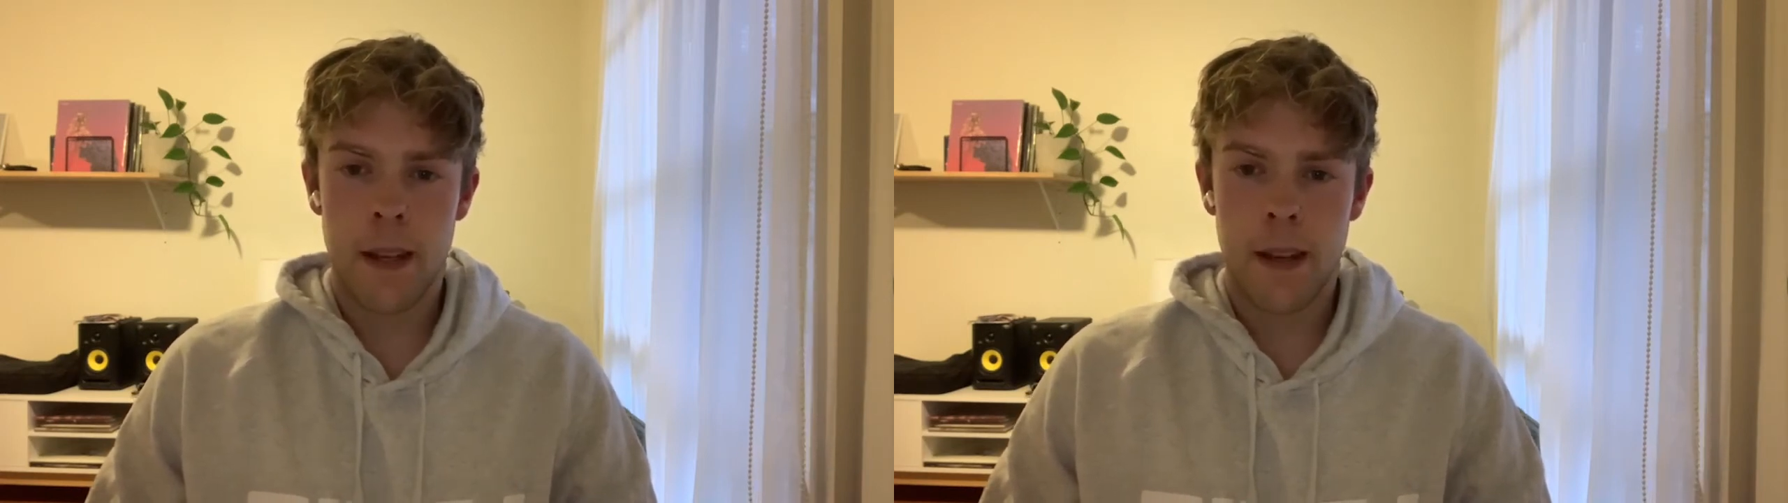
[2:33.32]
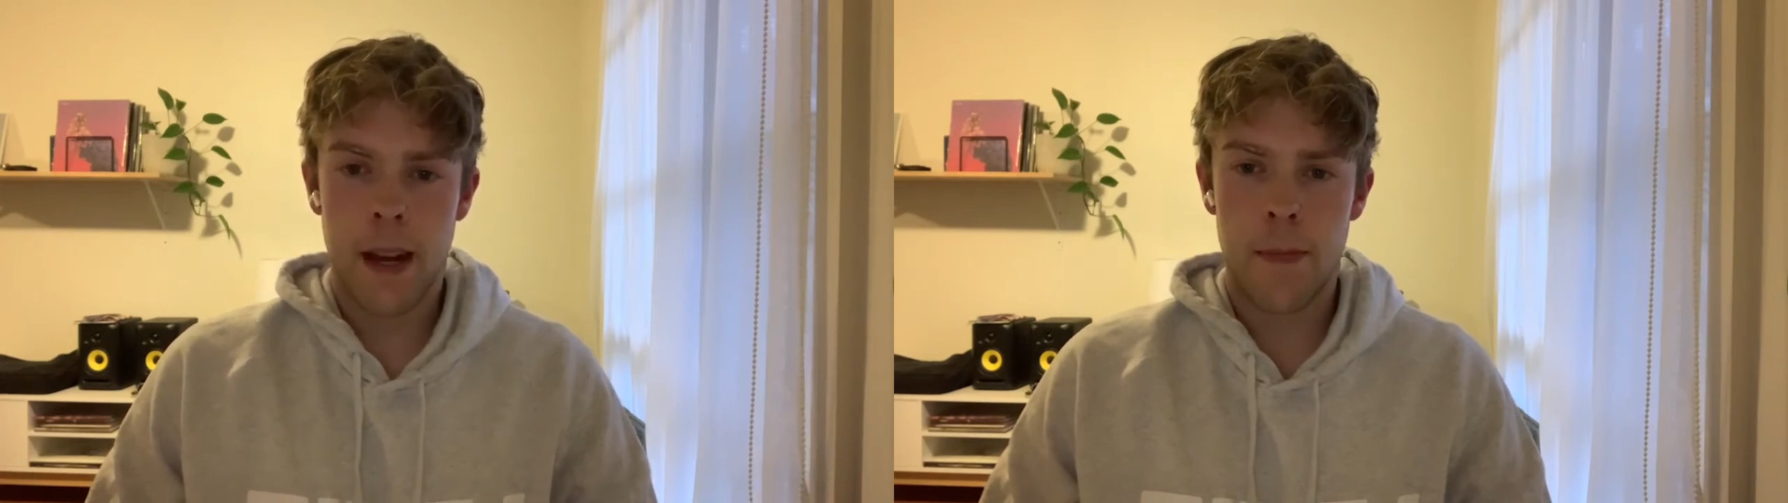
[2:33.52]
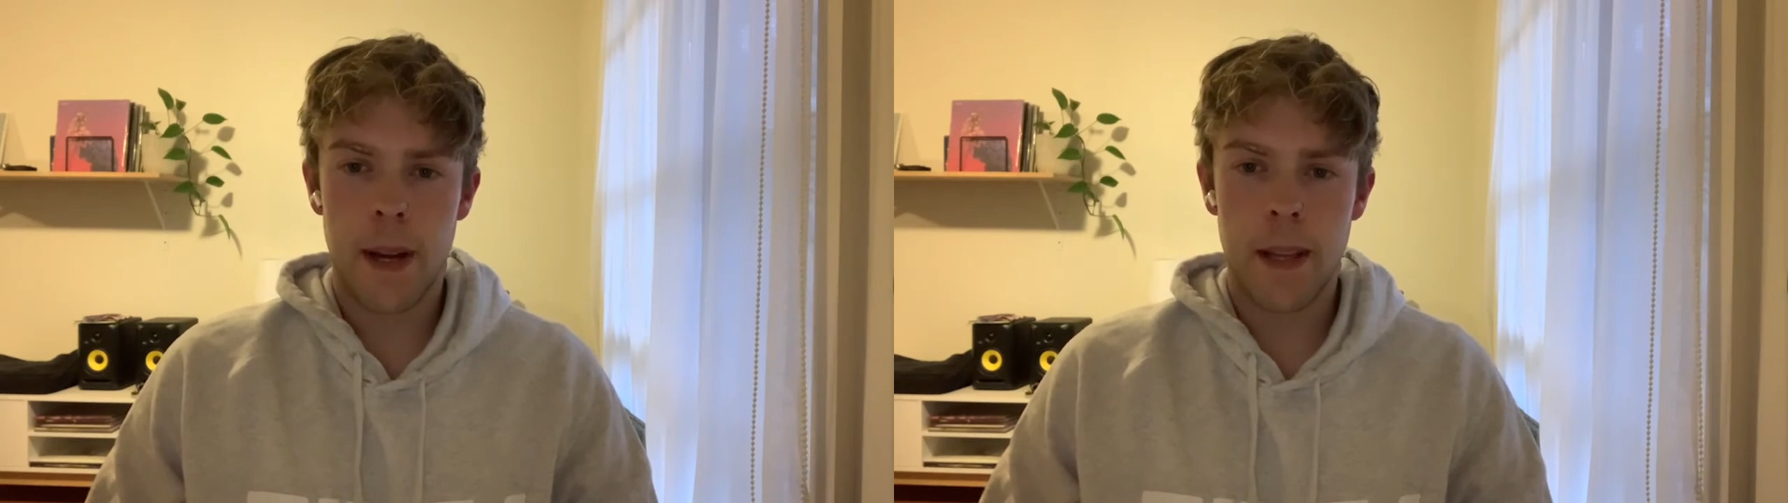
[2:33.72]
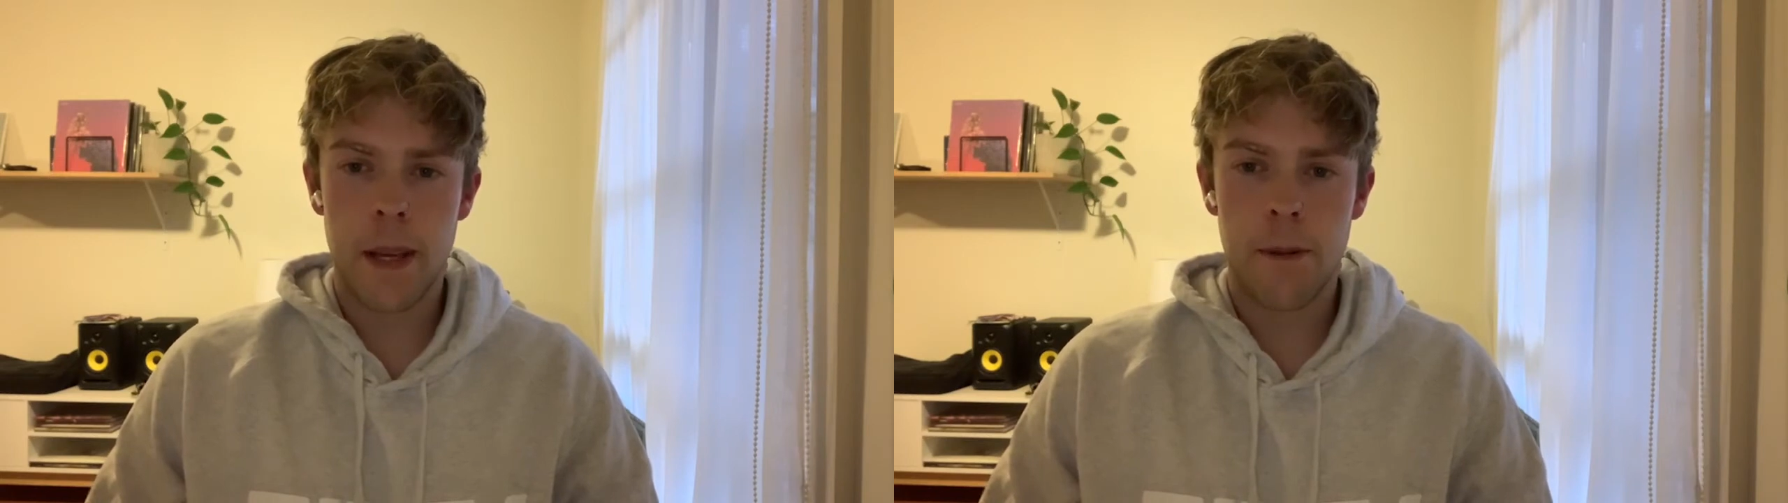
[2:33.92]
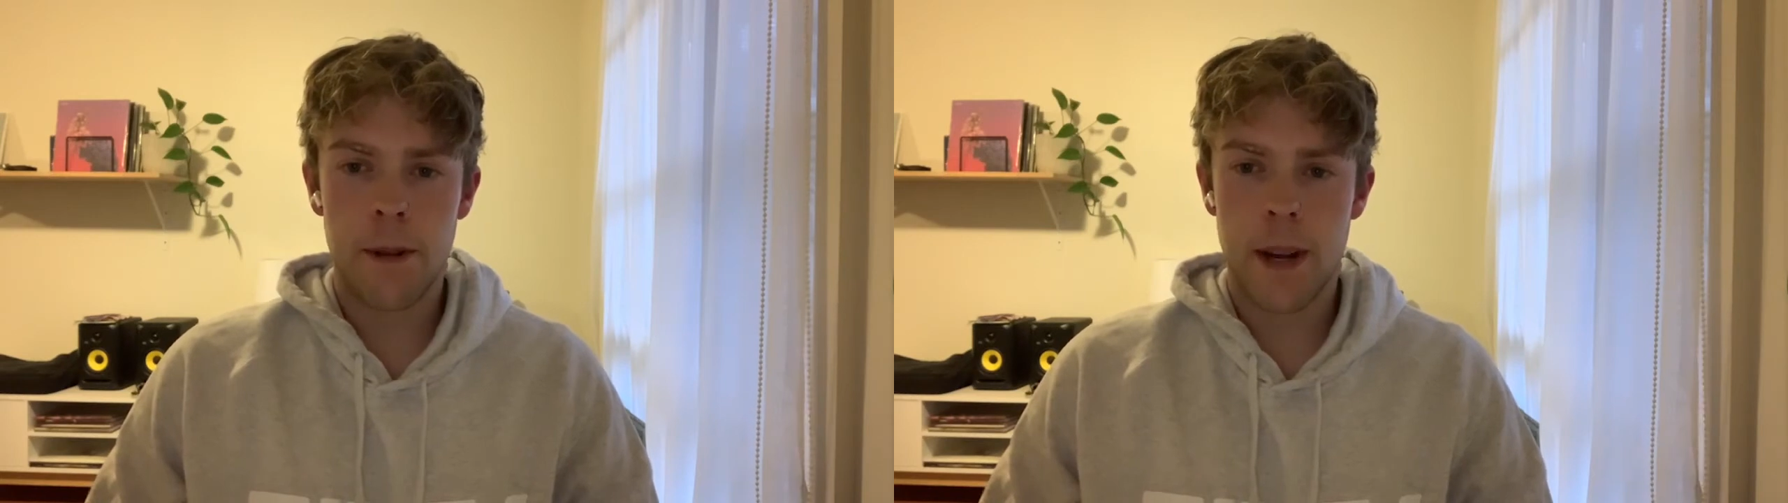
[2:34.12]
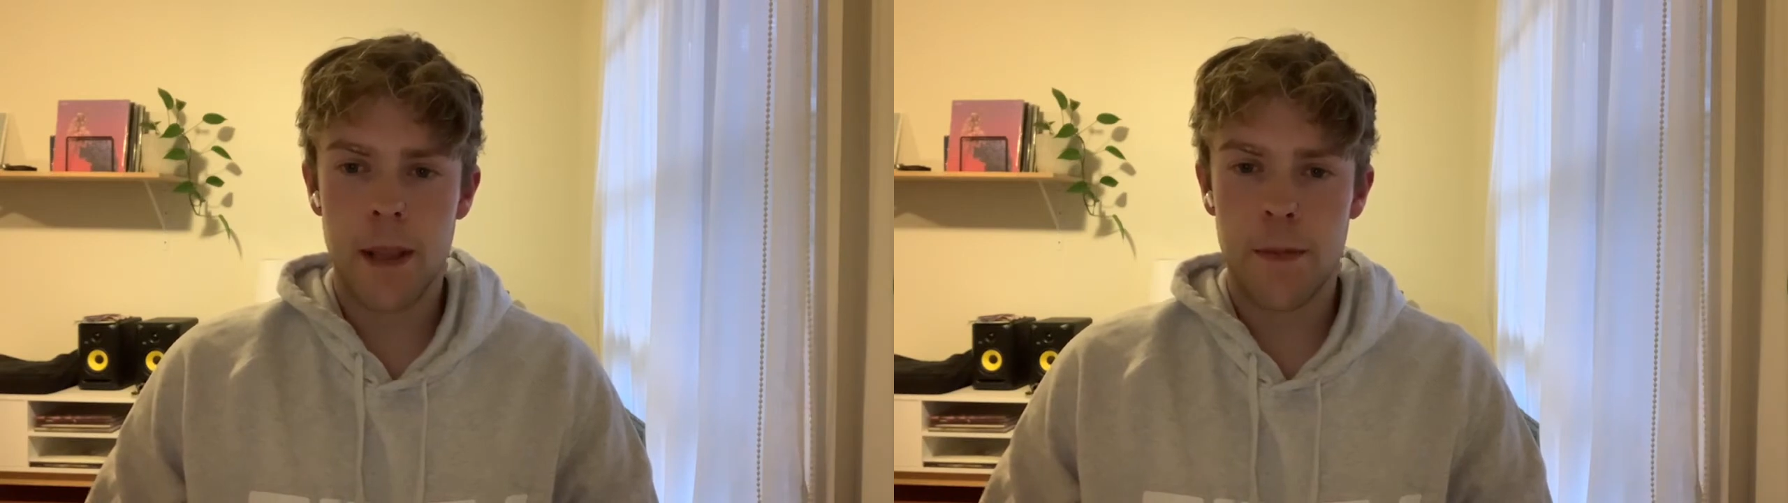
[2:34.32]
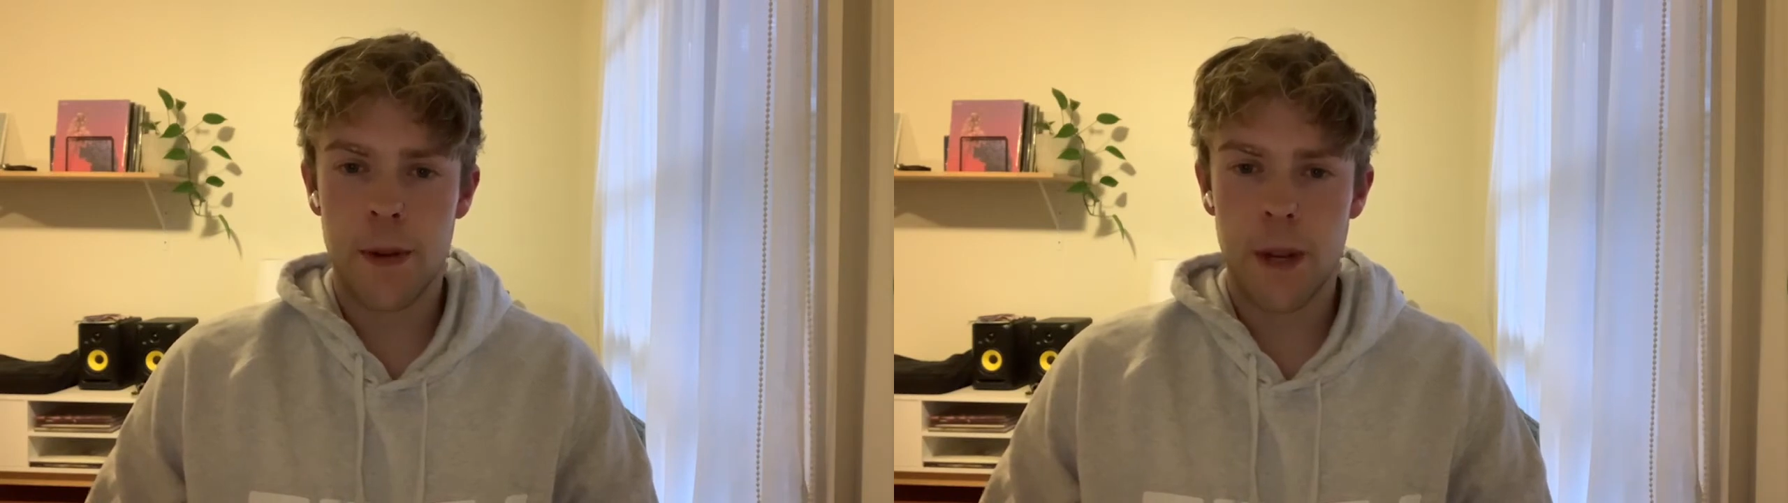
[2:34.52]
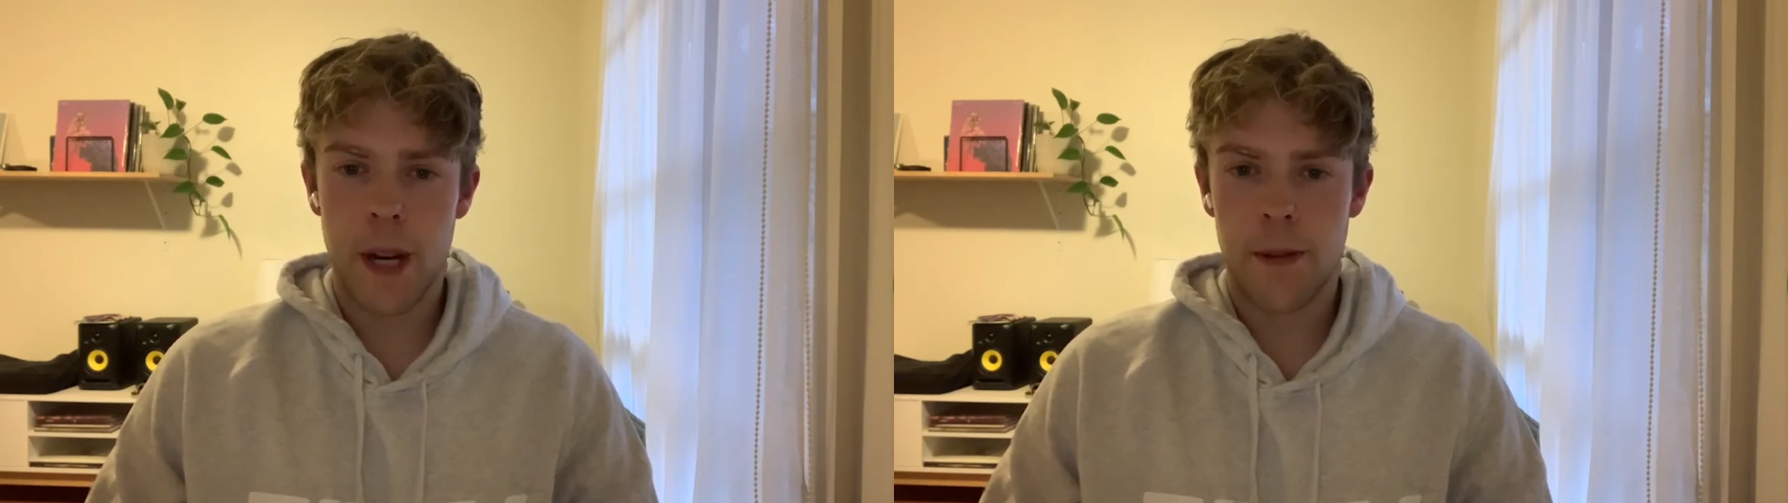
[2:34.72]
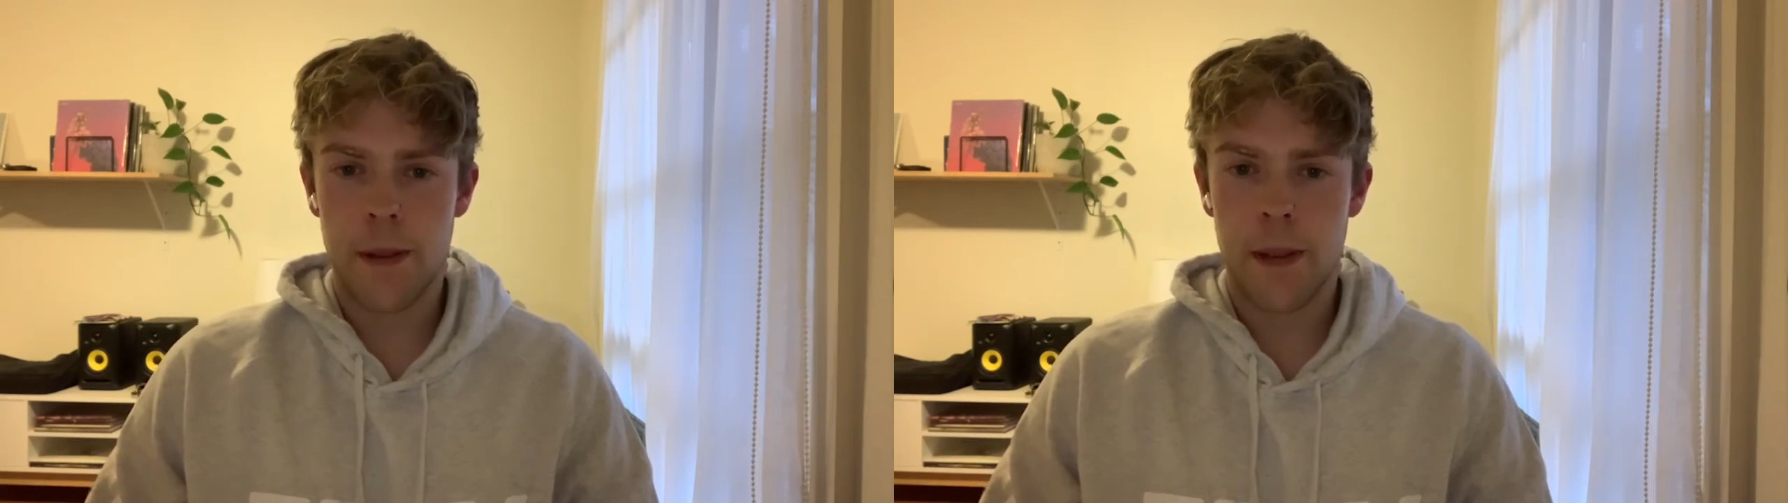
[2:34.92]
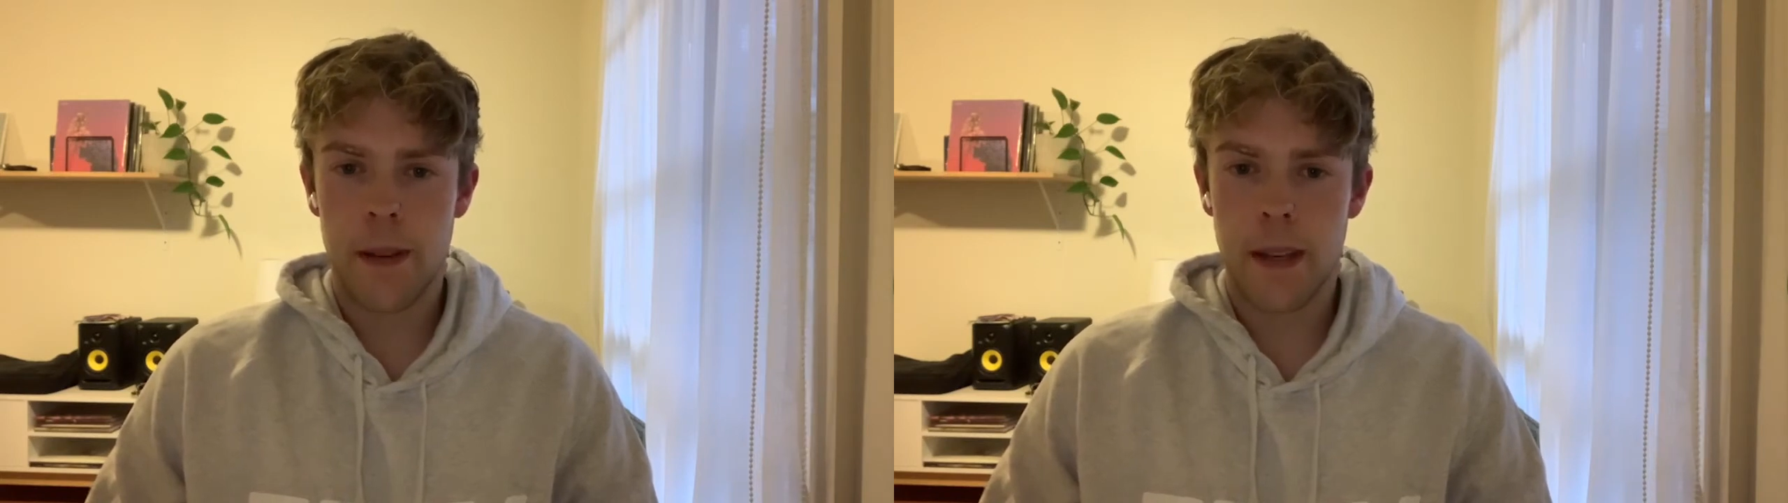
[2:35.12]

I pray that you would grant them good health